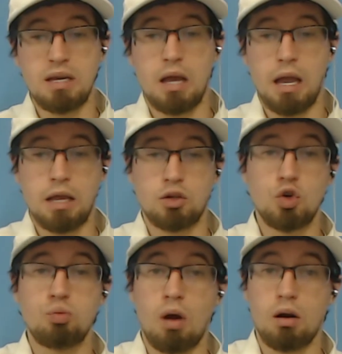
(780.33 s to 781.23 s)
a
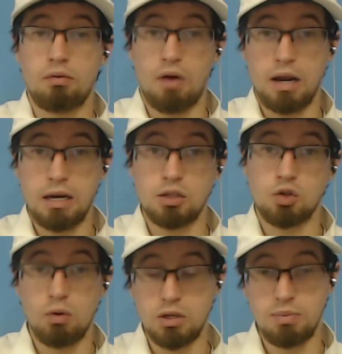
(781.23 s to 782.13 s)
2-pronged fight. It's
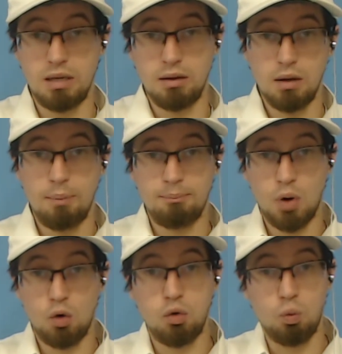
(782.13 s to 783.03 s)
going to be
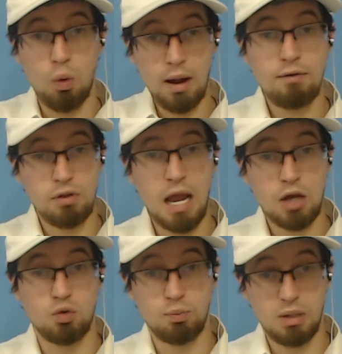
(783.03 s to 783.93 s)
both whatever the
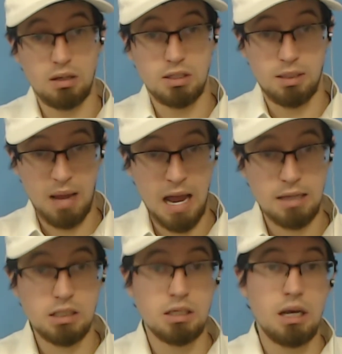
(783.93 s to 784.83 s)
actual bill is to
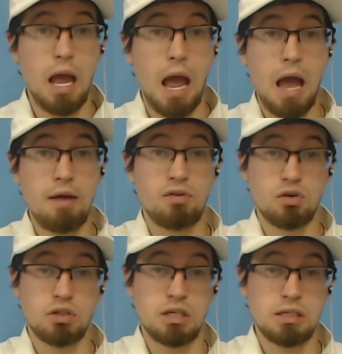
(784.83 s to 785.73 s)
pass and
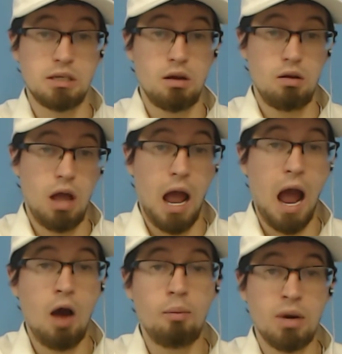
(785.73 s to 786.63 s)
versus
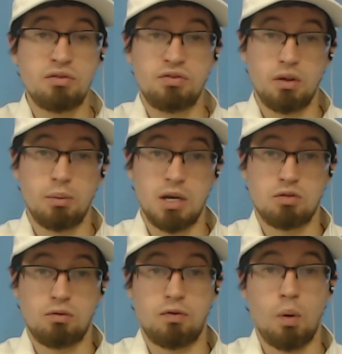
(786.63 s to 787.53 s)
how much filibuster
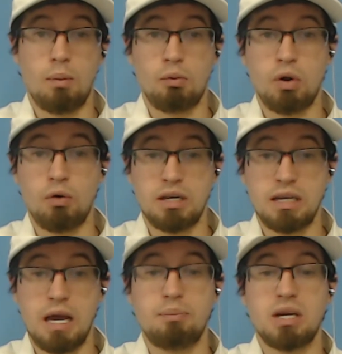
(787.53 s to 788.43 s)
reform are we going to
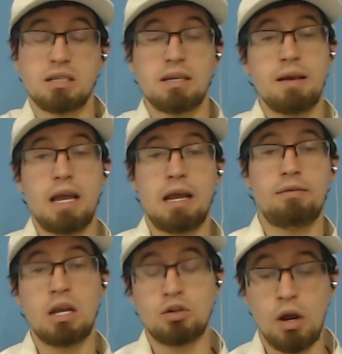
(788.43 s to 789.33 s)
get? Because if
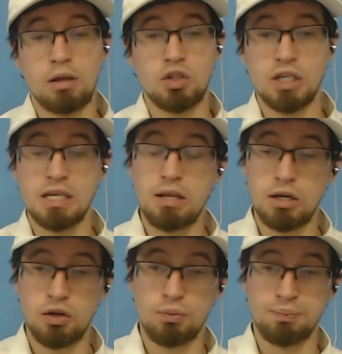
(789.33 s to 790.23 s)
they try, so let's say they do